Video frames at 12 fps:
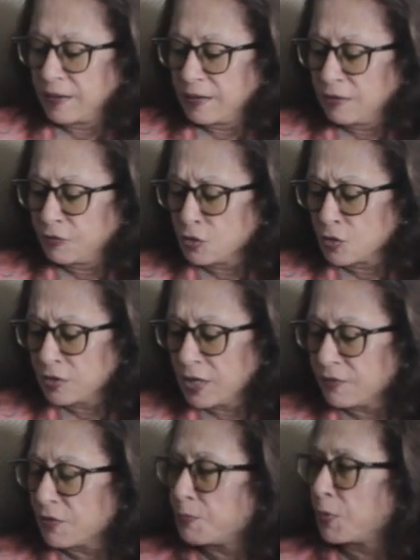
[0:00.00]
Now, if you don't
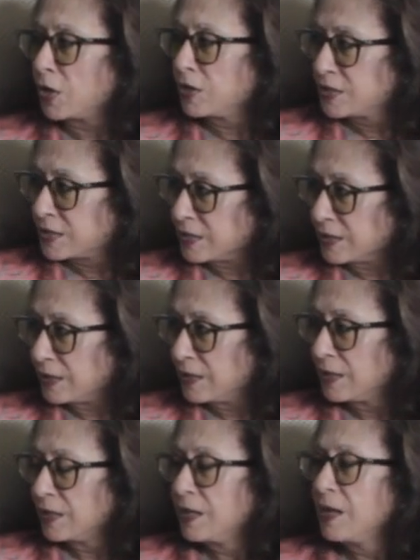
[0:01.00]
have a policy,
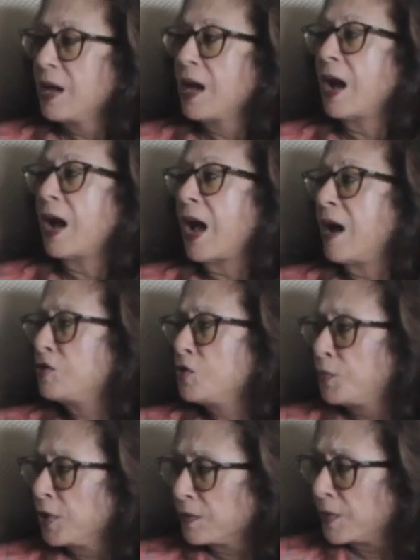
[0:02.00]
how do
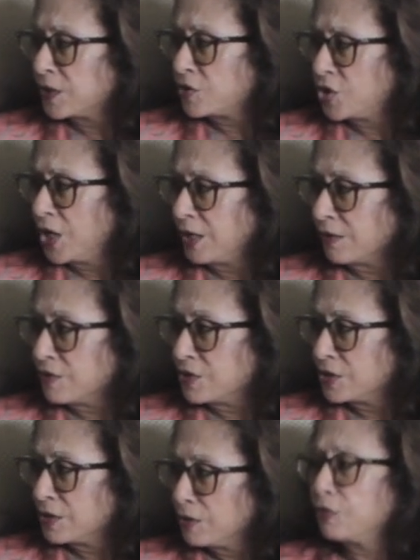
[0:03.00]
you bring about
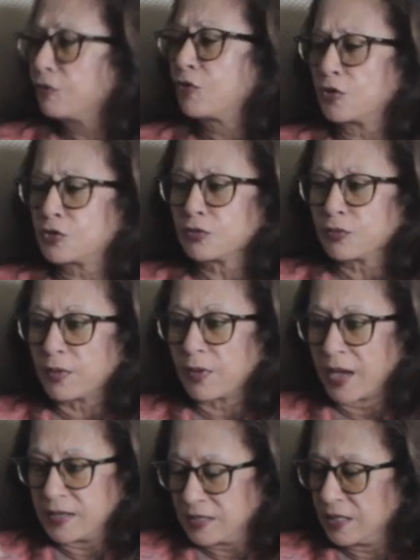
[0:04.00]
change? You've got to
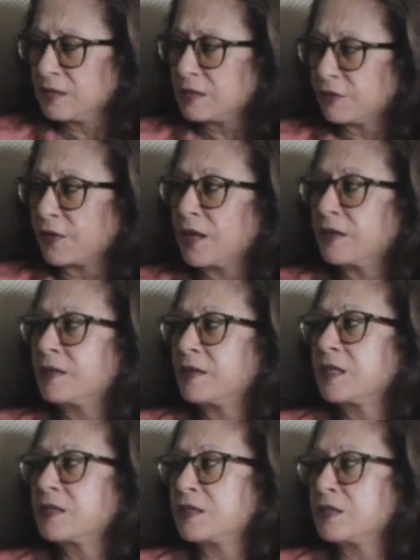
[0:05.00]
identify the
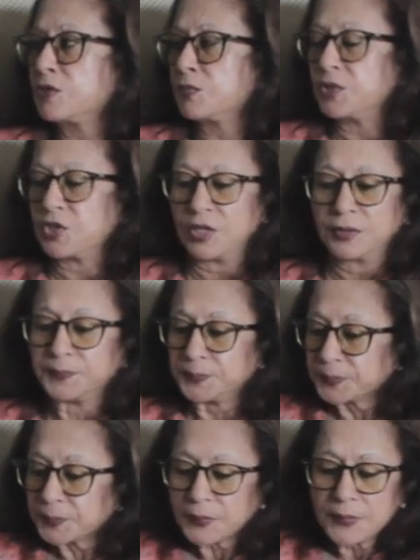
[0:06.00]
things that need to be changed.
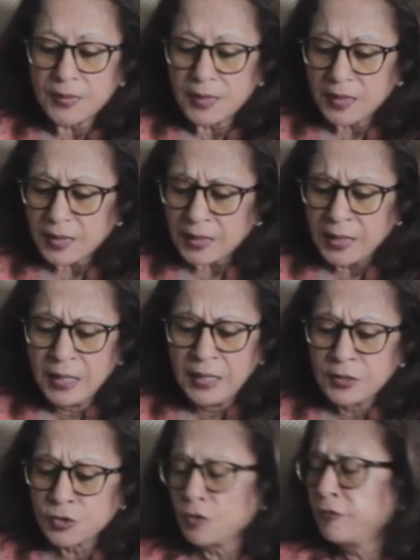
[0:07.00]

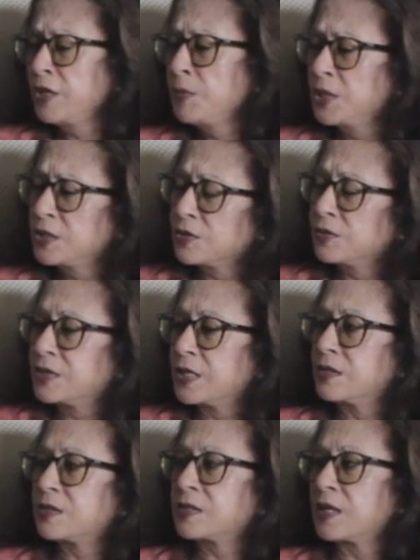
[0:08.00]
It's all very well to
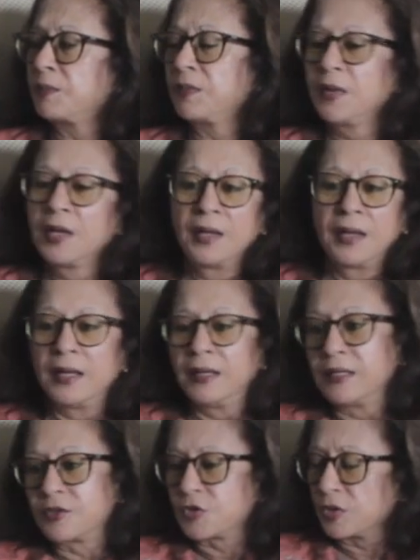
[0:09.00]
say to some
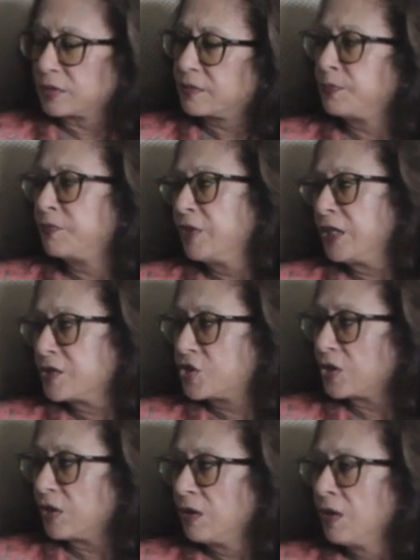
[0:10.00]
illiterate
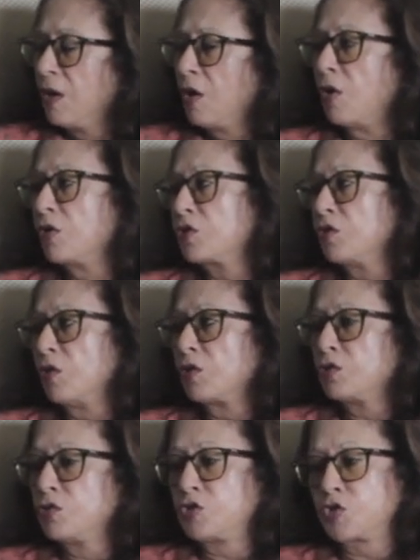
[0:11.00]
villager, oh,
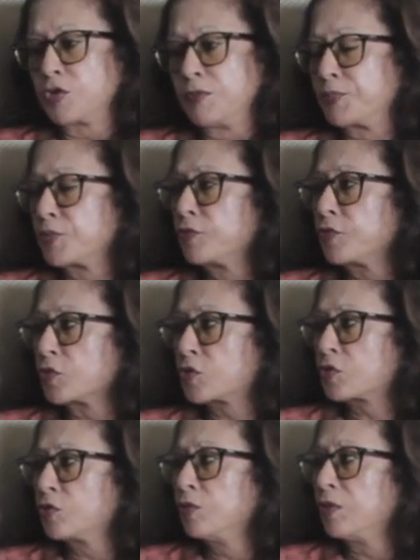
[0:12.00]
you should improve your
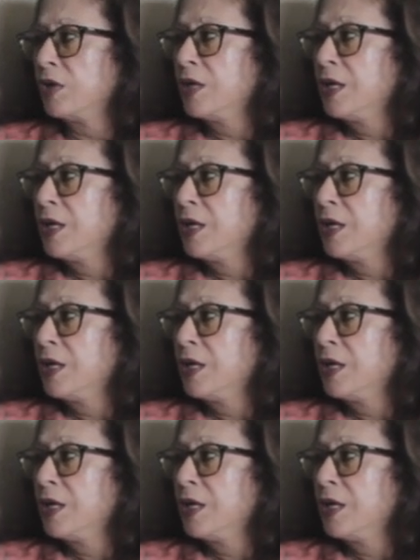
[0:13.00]
school.